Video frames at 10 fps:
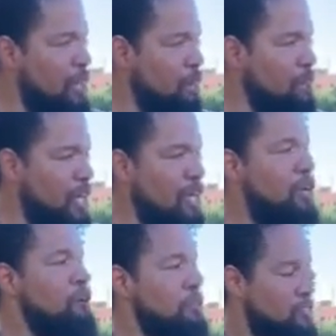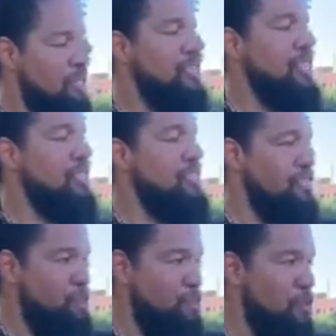bring over here was so that they can
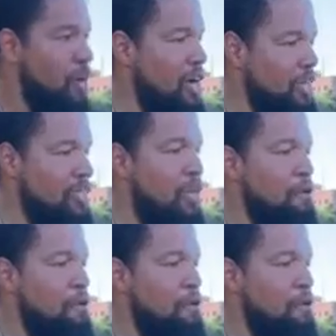destroy us.